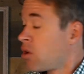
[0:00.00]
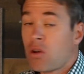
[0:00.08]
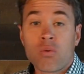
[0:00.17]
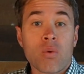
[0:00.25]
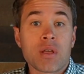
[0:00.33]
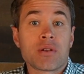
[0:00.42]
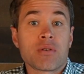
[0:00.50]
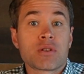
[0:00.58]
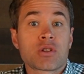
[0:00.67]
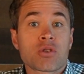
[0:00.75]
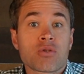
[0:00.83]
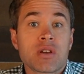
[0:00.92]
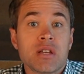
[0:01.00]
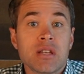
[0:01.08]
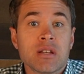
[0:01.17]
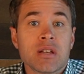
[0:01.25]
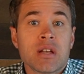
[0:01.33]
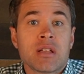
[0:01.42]
whether a
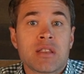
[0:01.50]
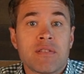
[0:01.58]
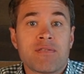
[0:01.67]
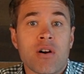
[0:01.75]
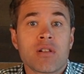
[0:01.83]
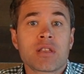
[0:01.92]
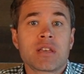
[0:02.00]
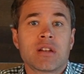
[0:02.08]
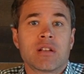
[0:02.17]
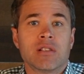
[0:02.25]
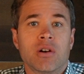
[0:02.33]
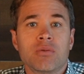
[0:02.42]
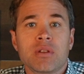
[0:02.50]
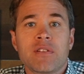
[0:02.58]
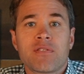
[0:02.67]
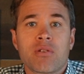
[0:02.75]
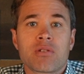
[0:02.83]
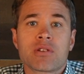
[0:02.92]
tree falling in a lonely
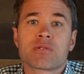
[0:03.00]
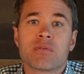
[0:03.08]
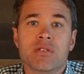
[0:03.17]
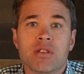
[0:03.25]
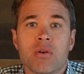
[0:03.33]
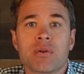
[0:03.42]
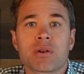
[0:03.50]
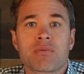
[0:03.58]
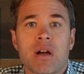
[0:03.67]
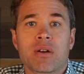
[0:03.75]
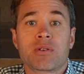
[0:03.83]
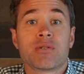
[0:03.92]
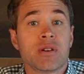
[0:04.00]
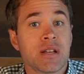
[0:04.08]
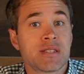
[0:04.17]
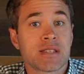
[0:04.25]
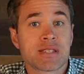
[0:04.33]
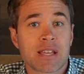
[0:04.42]
forest with no one around
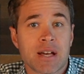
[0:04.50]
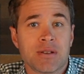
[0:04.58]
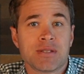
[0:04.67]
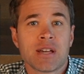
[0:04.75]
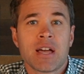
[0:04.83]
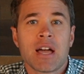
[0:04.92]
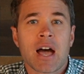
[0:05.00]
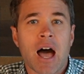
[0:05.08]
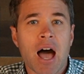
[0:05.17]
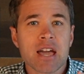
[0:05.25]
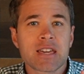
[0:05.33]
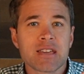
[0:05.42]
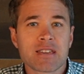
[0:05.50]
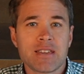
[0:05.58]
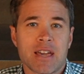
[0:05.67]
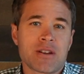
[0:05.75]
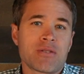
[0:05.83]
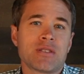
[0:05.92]
creates a sound, I can
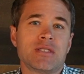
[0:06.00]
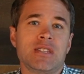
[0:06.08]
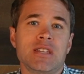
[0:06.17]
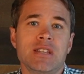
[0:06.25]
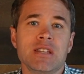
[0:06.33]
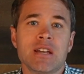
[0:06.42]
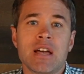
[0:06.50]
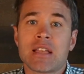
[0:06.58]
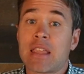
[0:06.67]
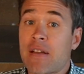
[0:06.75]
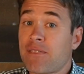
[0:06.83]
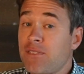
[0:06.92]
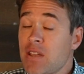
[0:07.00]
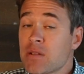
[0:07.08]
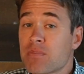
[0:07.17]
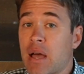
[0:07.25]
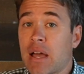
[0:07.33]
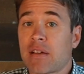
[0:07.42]
guarantee that
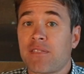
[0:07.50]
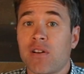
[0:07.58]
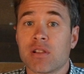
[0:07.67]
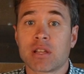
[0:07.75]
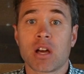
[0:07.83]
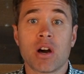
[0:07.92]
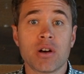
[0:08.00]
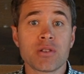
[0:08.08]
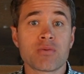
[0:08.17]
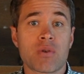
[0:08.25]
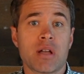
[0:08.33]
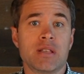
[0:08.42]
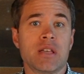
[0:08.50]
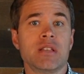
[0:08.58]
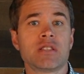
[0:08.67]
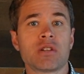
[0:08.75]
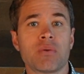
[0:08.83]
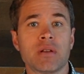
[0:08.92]
feedback falling unread
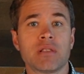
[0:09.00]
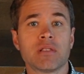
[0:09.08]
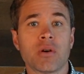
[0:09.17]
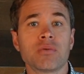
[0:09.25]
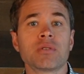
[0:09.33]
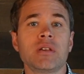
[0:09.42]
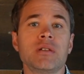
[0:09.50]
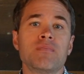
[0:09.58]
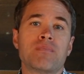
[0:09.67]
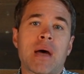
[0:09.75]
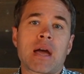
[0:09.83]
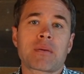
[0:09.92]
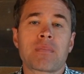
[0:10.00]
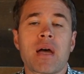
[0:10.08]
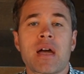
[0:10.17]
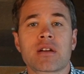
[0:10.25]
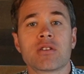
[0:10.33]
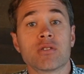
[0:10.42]
into a lonely
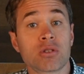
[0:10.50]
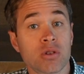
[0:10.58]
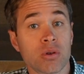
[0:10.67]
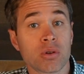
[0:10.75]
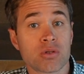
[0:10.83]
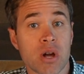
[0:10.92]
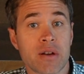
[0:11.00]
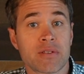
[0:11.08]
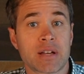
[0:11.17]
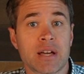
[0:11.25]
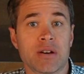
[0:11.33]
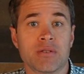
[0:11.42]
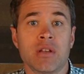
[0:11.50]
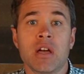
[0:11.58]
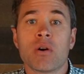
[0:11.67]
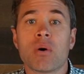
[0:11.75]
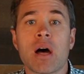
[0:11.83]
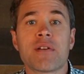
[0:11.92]
backpack or Google Drive account
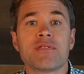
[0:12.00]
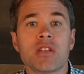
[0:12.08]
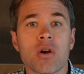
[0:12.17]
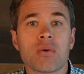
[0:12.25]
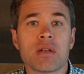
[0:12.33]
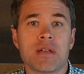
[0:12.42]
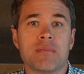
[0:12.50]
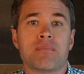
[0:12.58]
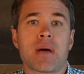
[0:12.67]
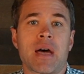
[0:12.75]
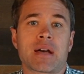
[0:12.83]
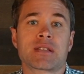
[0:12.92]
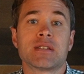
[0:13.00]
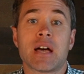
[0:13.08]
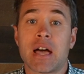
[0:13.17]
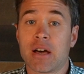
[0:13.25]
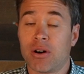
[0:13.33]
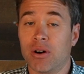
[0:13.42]
will have no impact
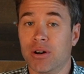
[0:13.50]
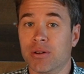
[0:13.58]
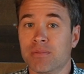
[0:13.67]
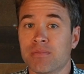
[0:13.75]
at all.